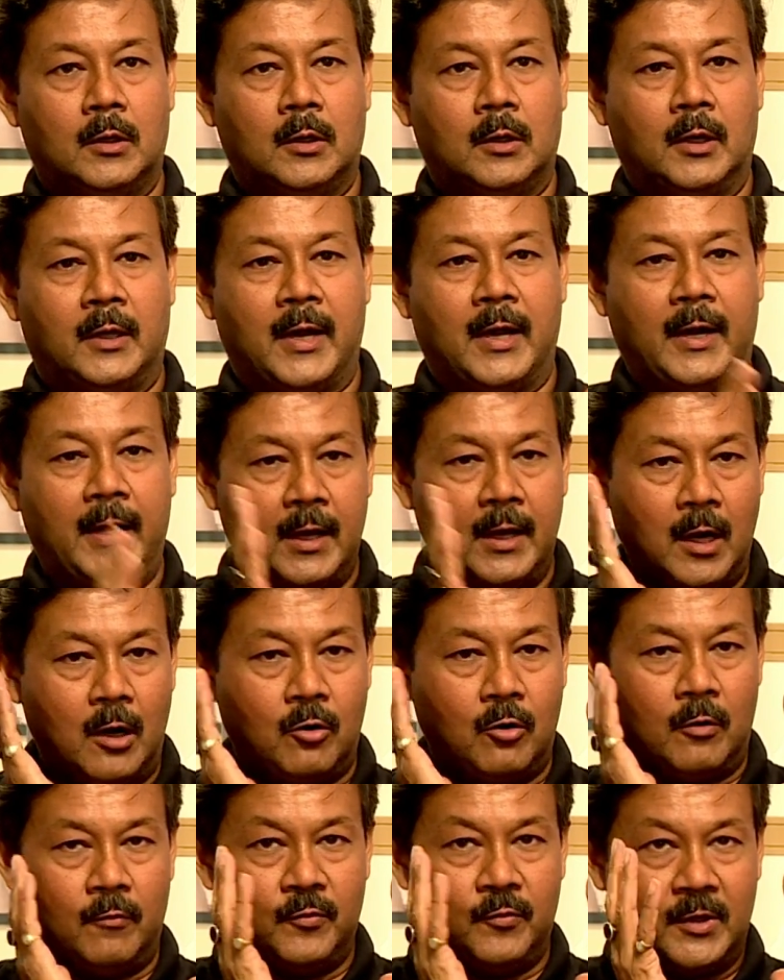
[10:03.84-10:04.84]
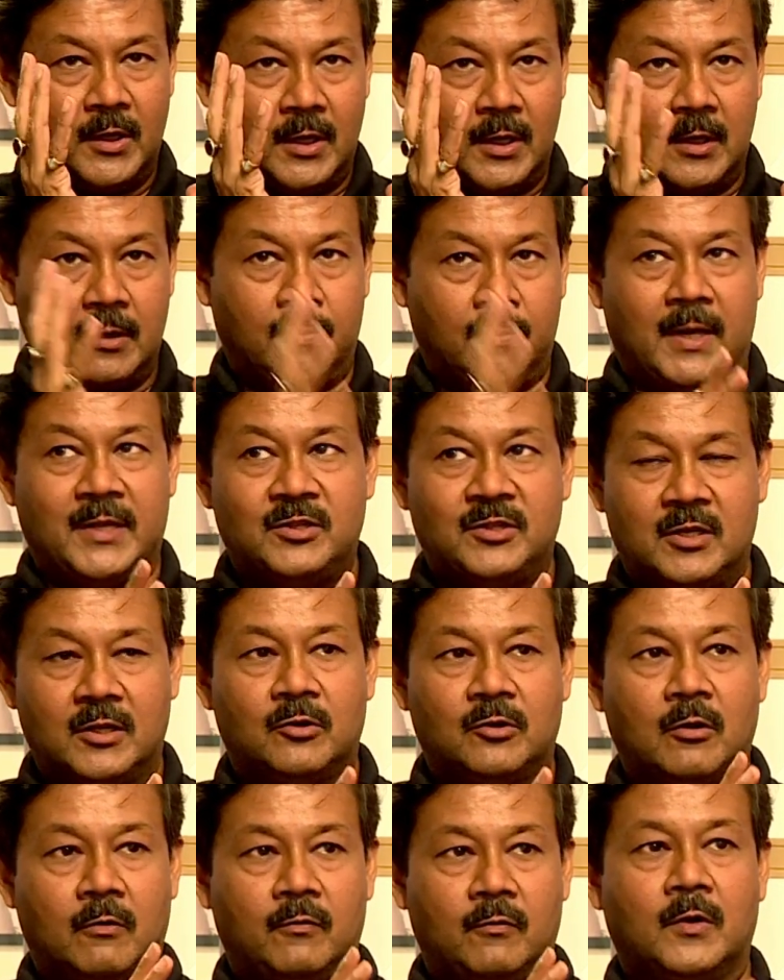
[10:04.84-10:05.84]
getting out of the
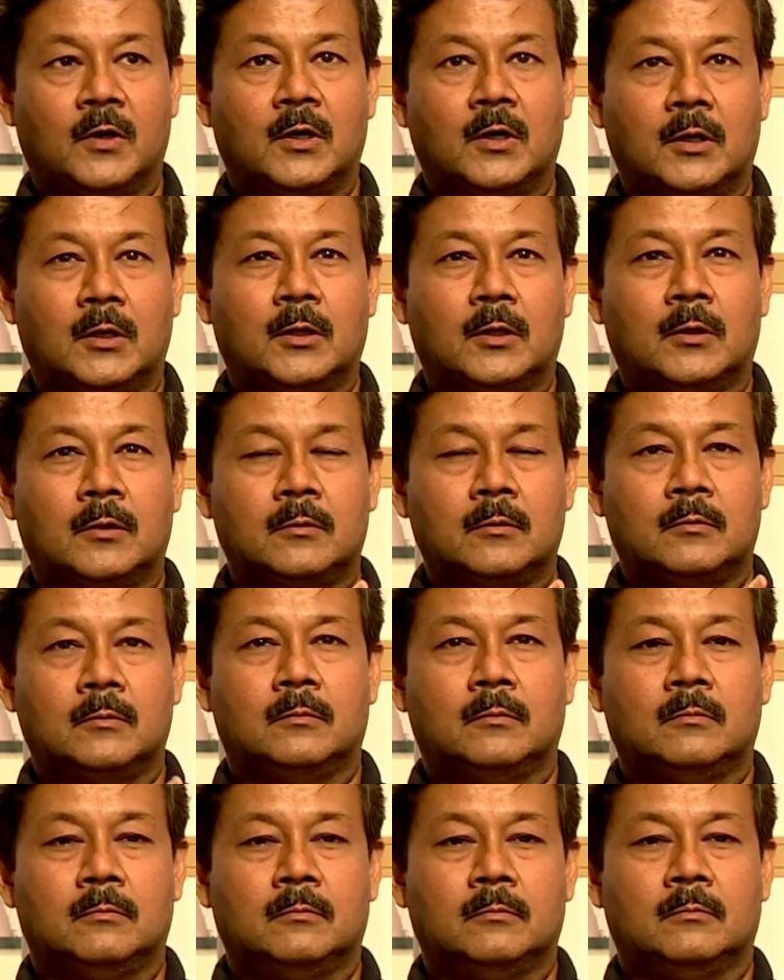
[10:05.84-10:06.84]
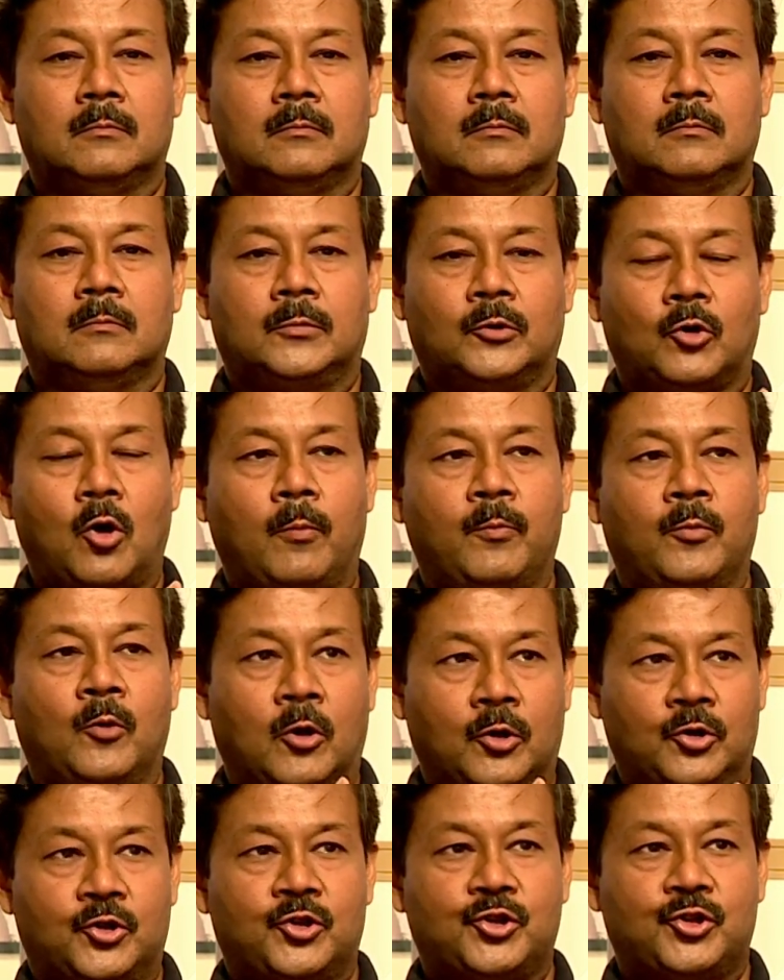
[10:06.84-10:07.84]
mindset of a
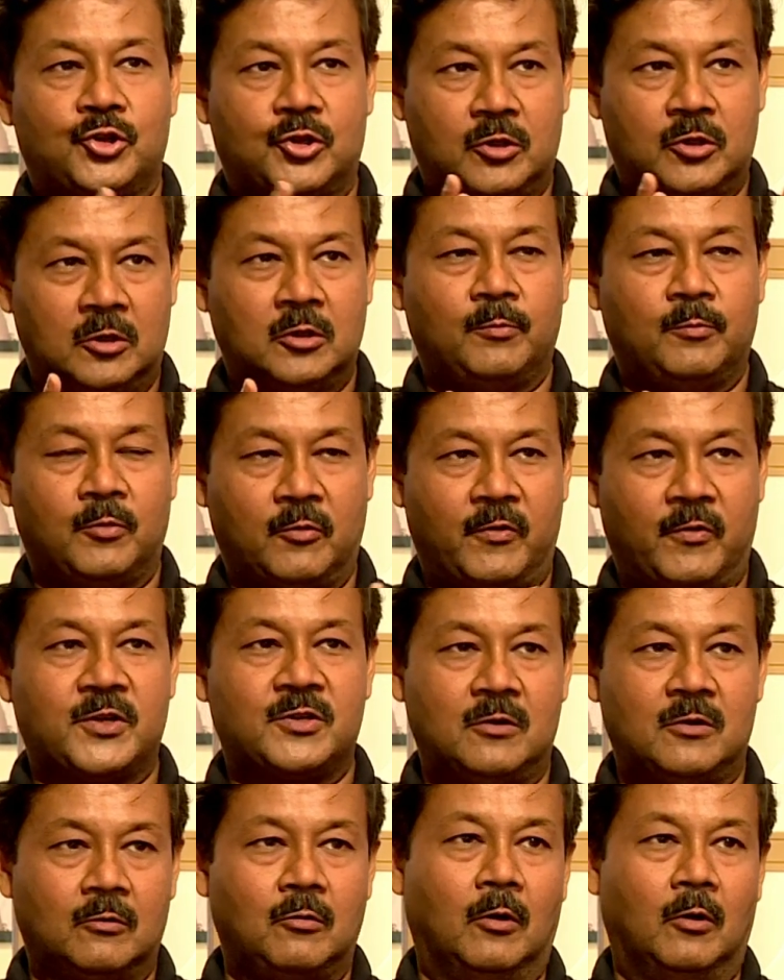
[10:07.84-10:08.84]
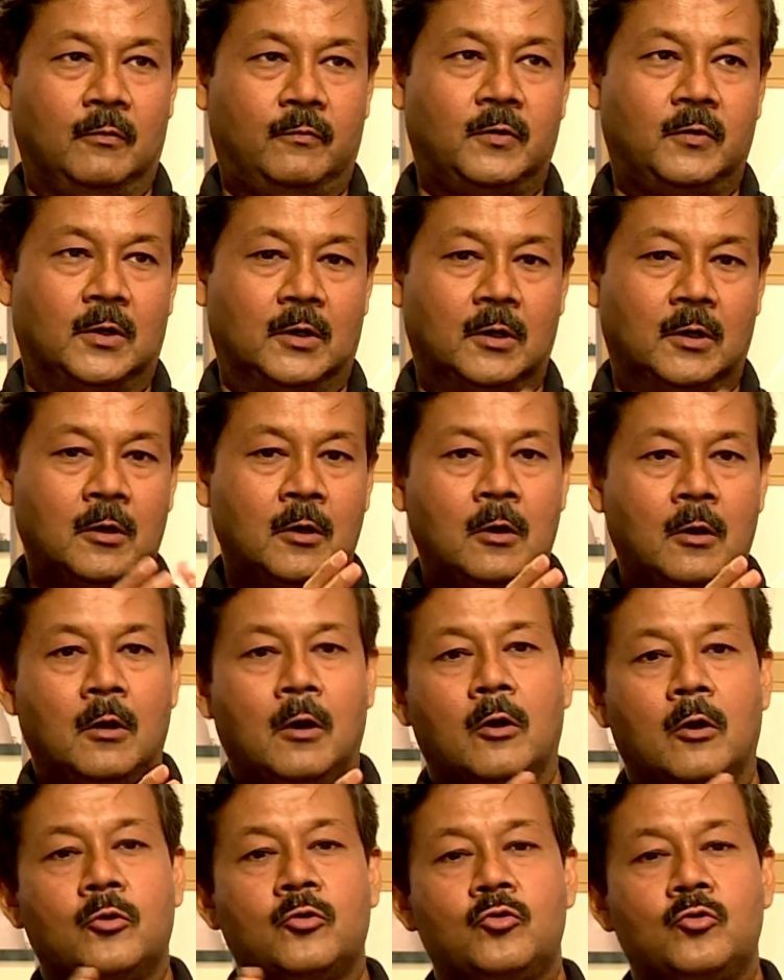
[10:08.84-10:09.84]
top-notch professional golfer
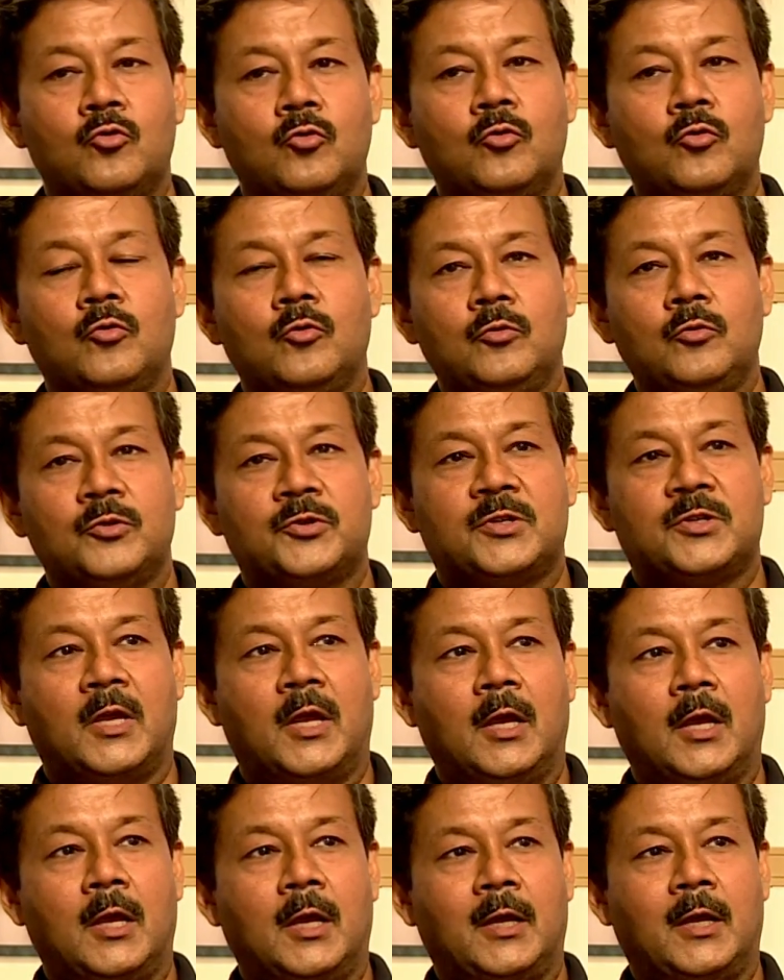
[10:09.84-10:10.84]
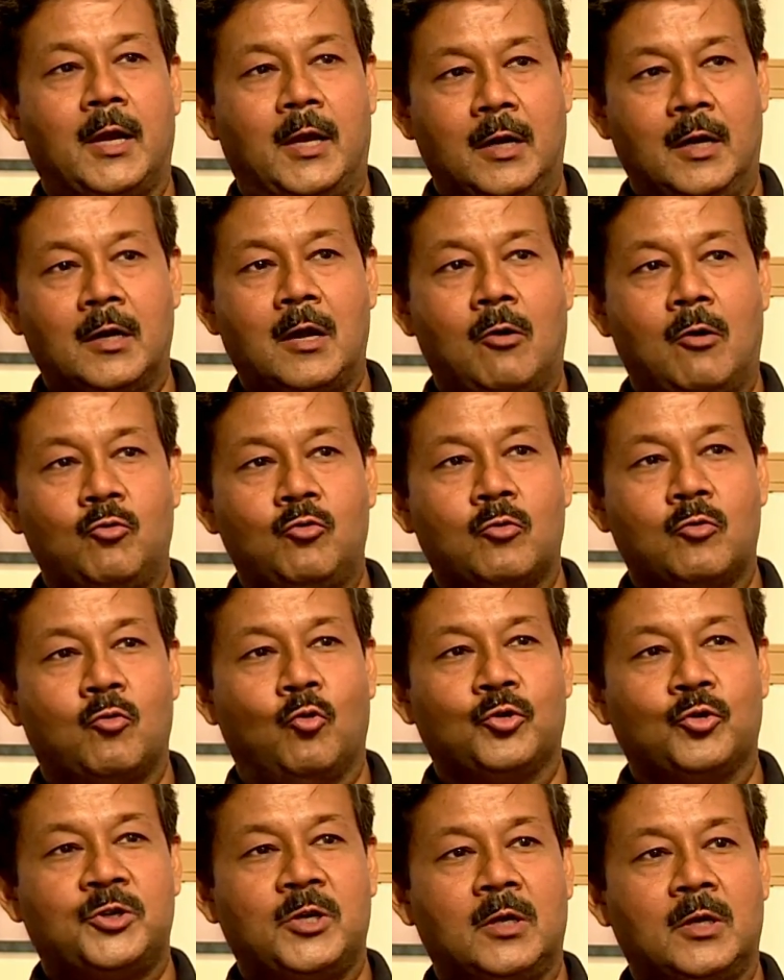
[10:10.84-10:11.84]
to, say, getting down to
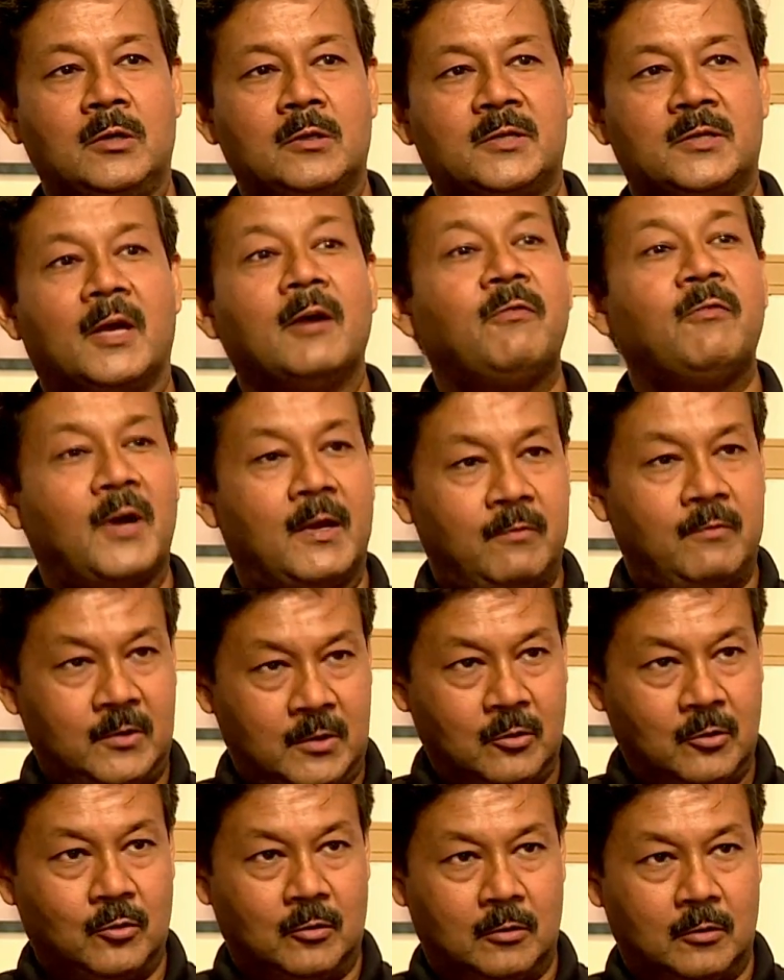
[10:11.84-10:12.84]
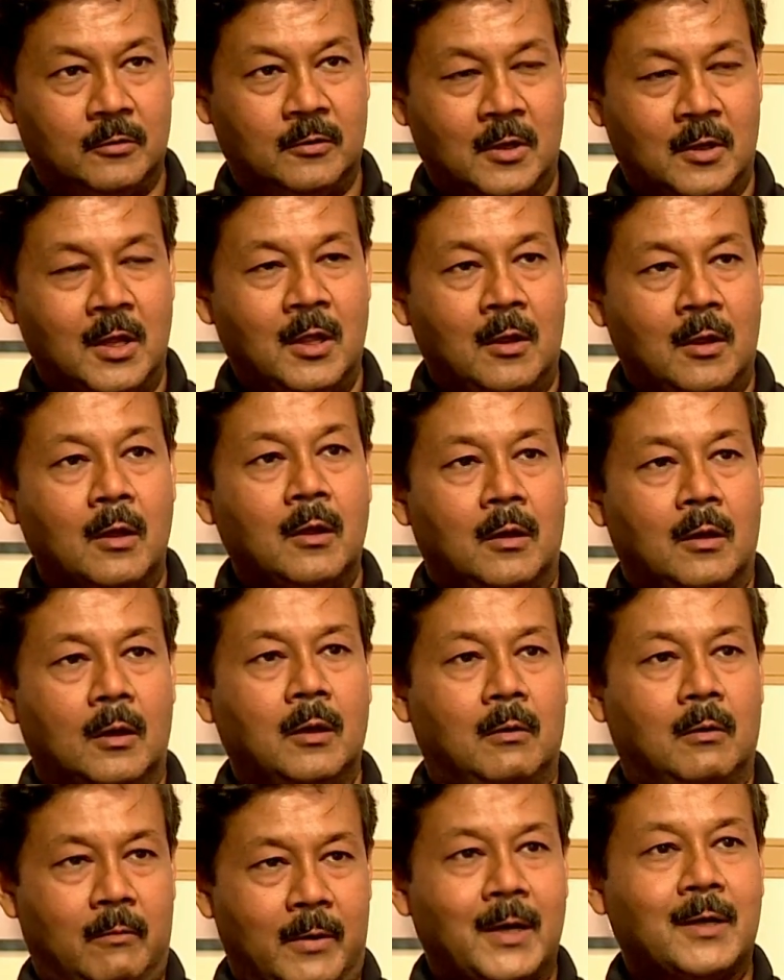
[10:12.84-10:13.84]
coaching, say, a
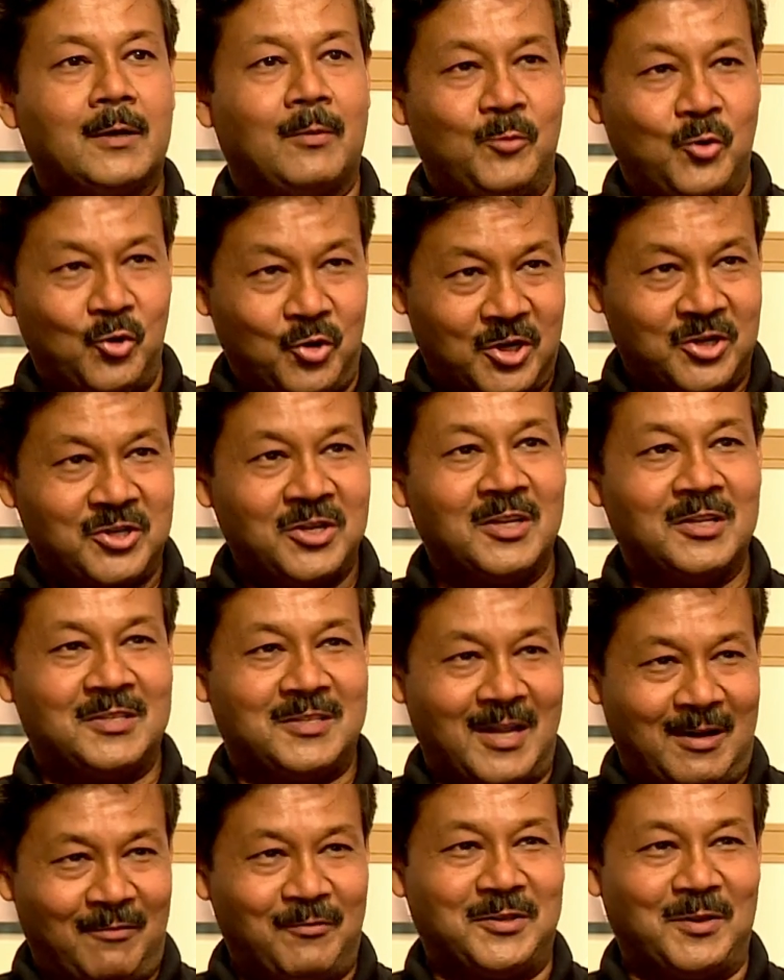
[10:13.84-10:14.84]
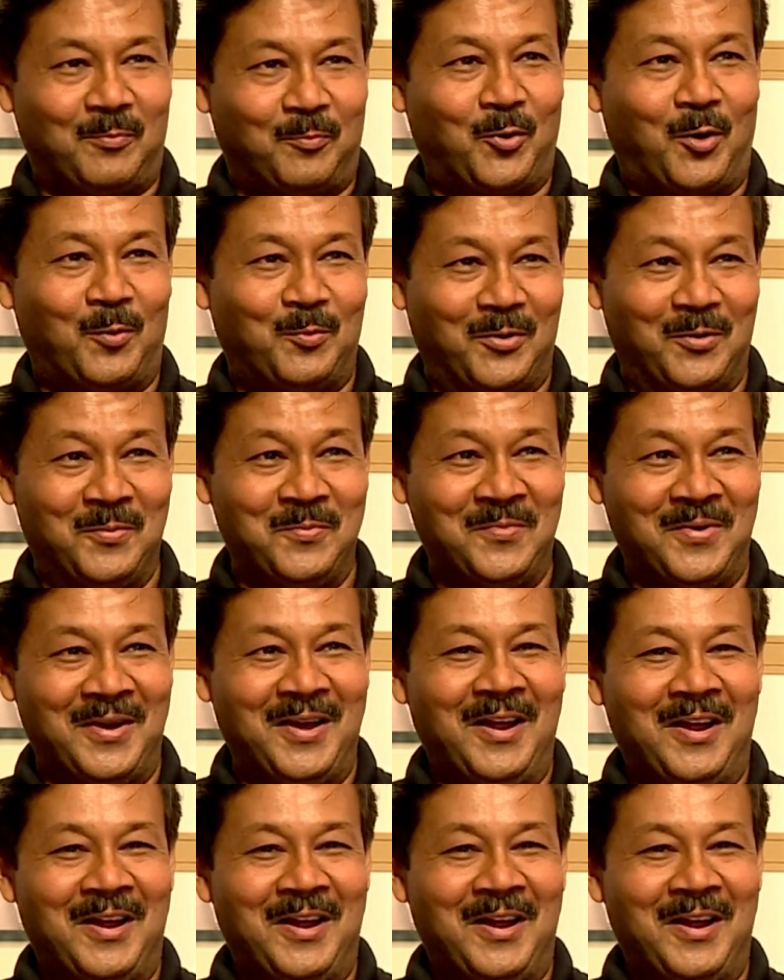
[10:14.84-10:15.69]
5-year-old, where communication itself is a problem,